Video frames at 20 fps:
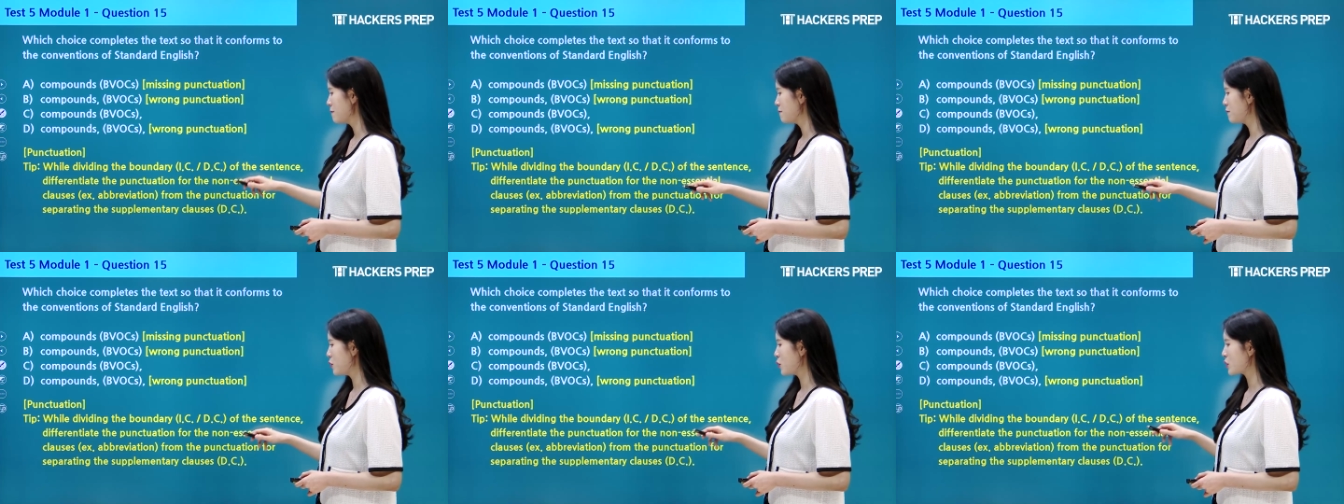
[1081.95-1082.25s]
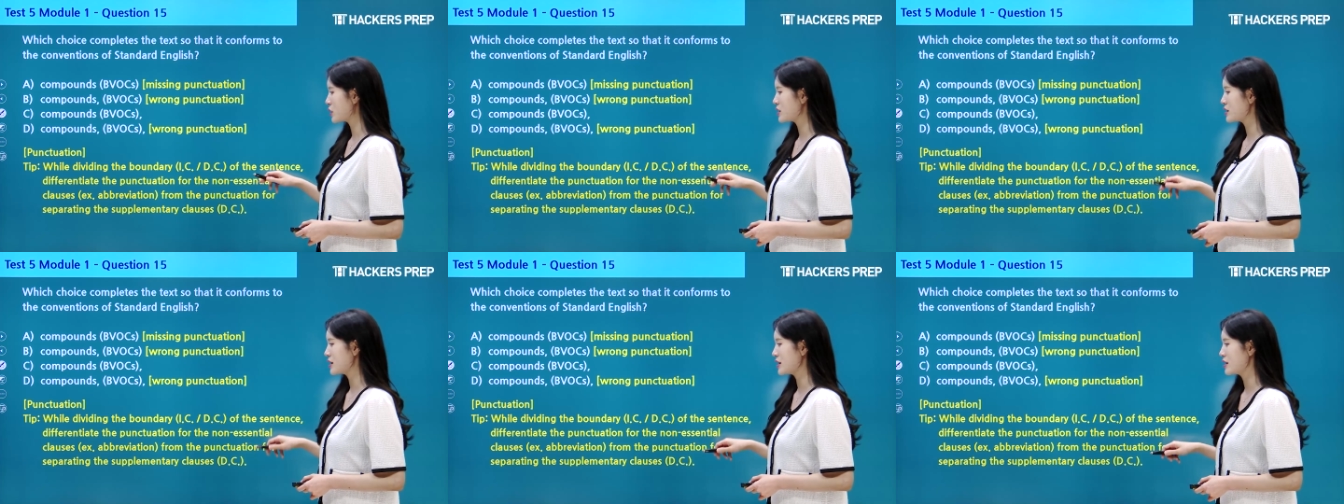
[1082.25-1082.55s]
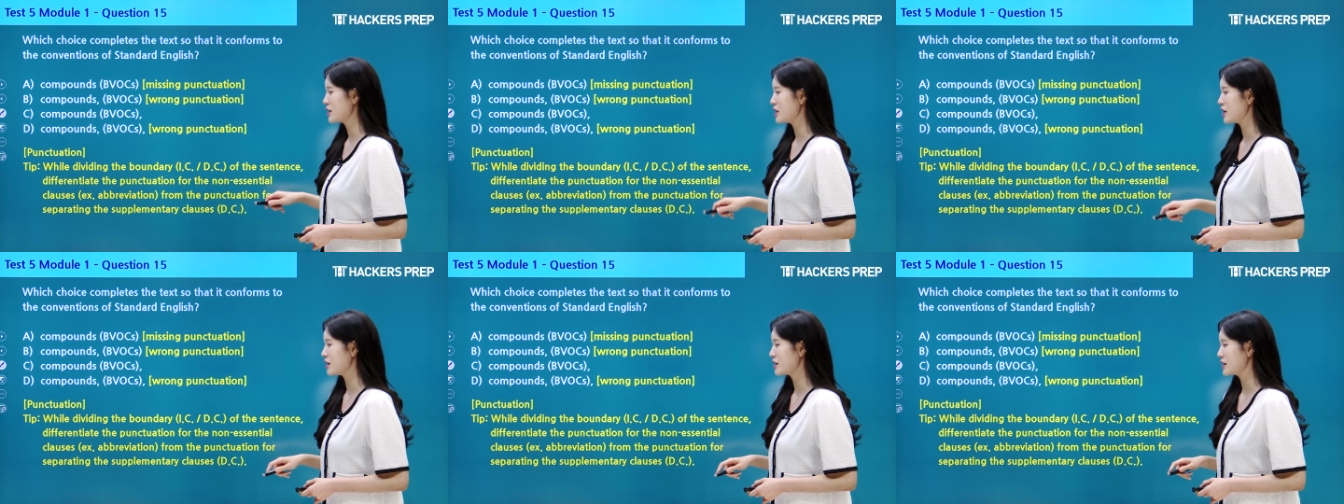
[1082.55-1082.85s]
for the
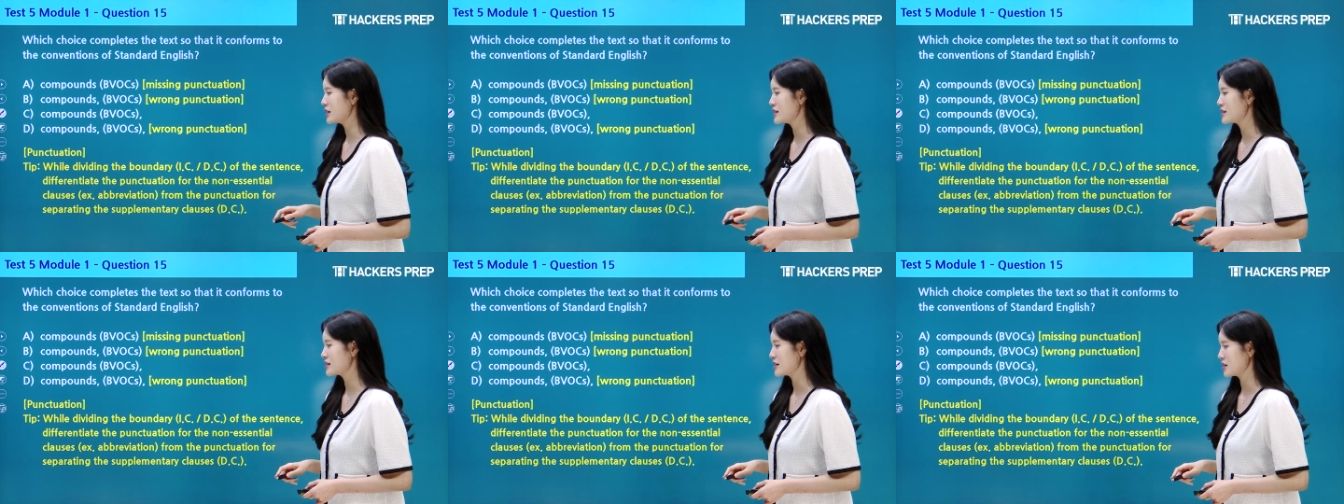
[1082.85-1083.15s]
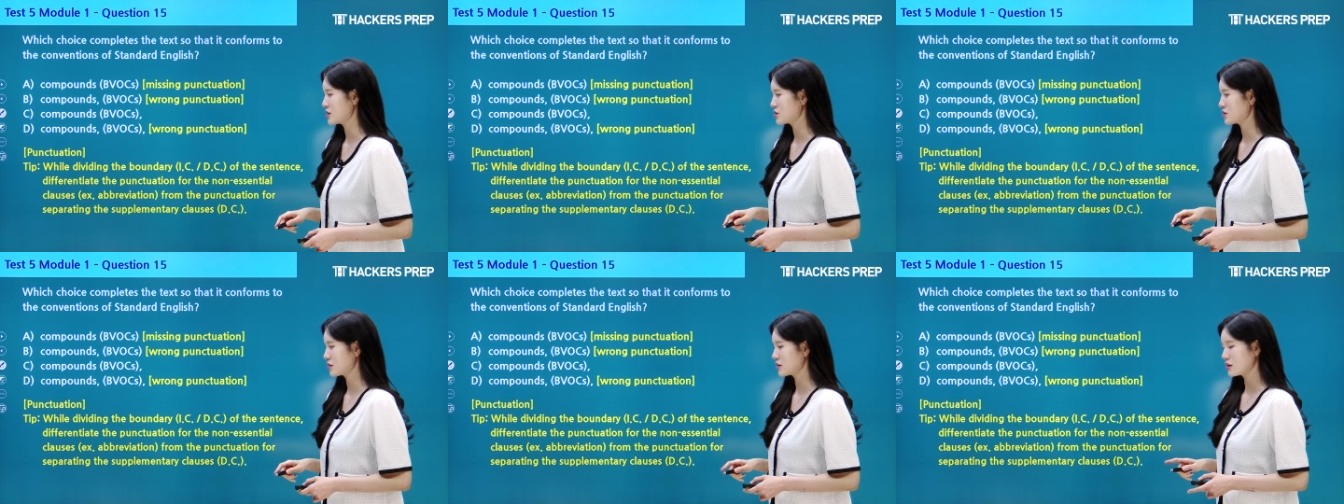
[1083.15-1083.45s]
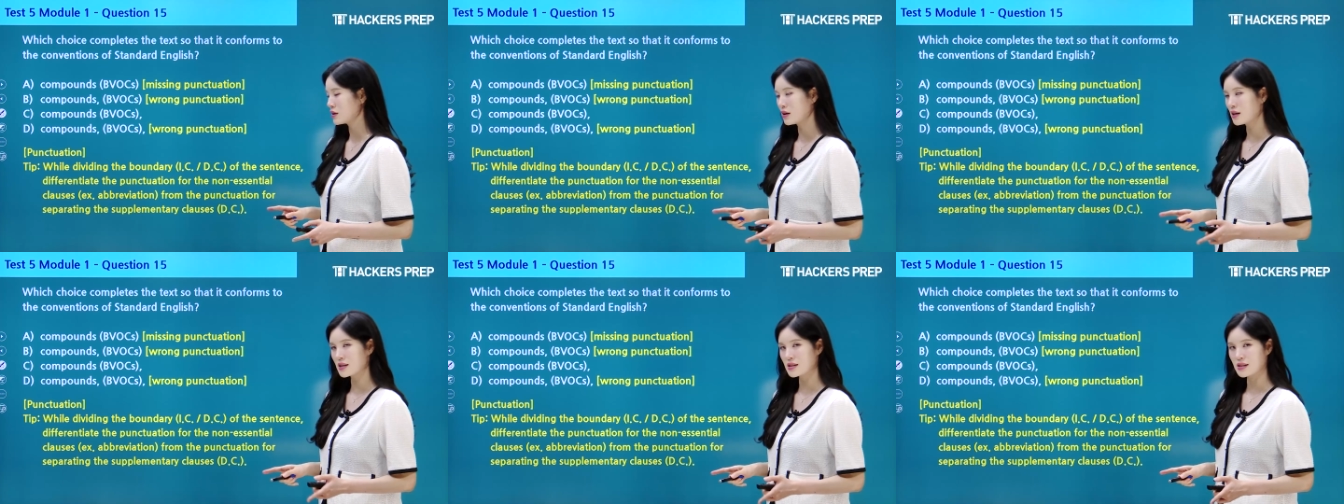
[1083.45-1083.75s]
non-essential
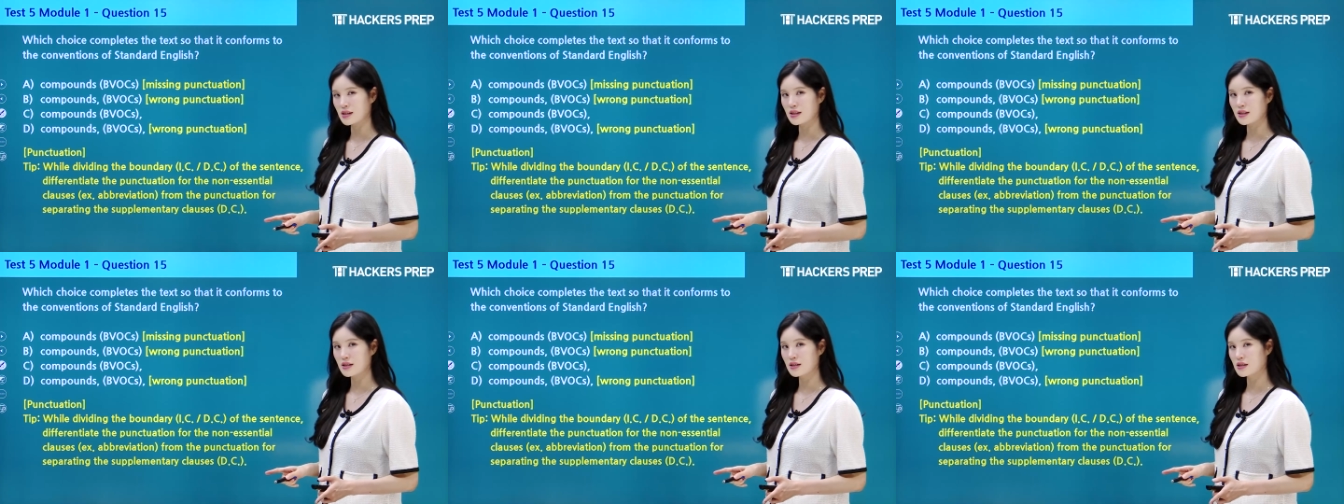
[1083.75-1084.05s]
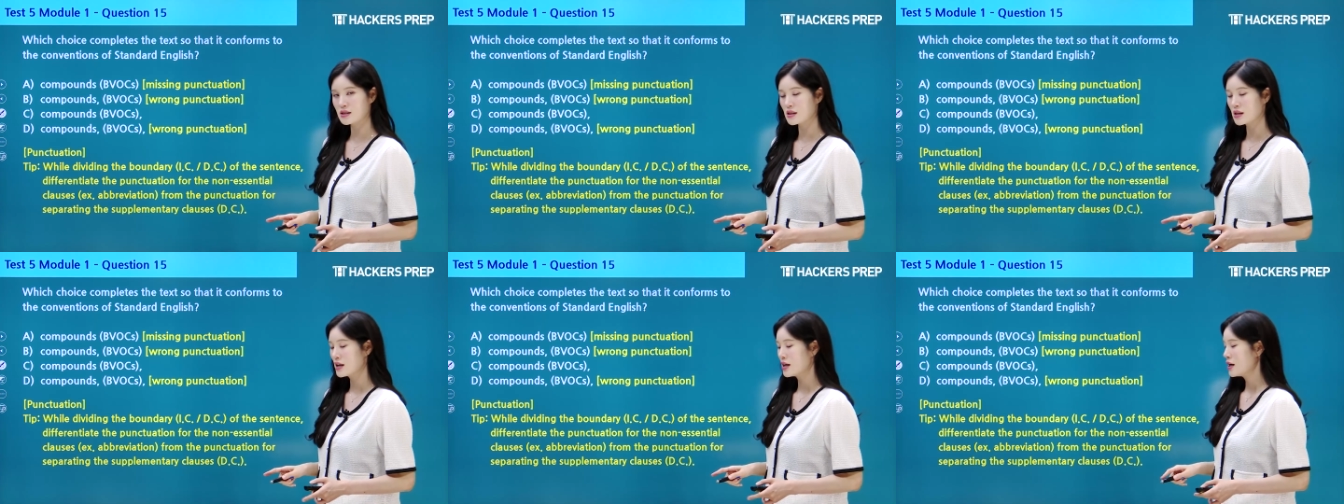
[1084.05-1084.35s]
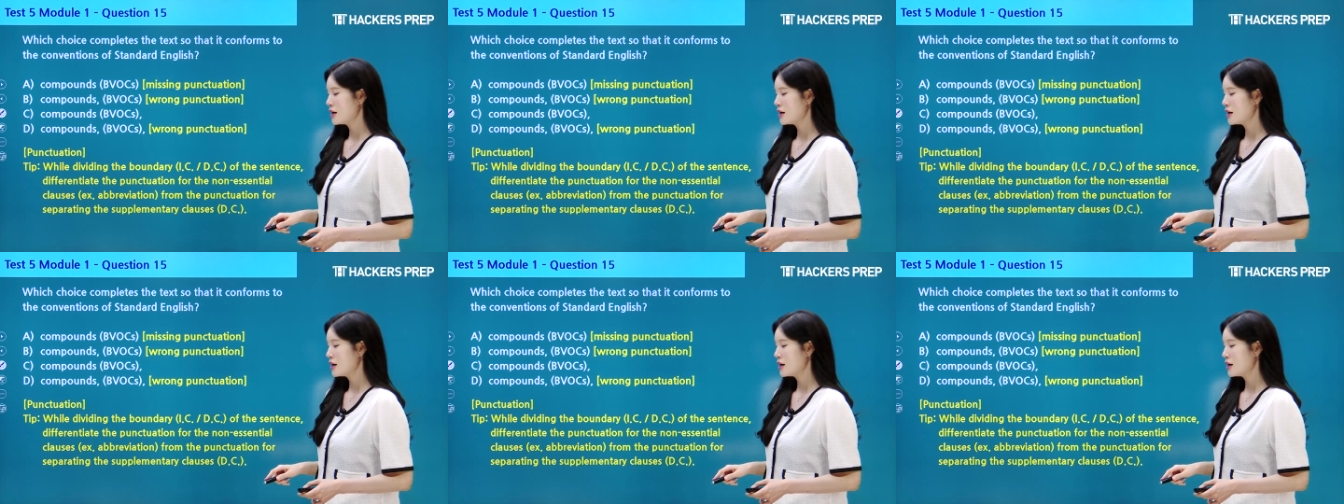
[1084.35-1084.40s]
clauses.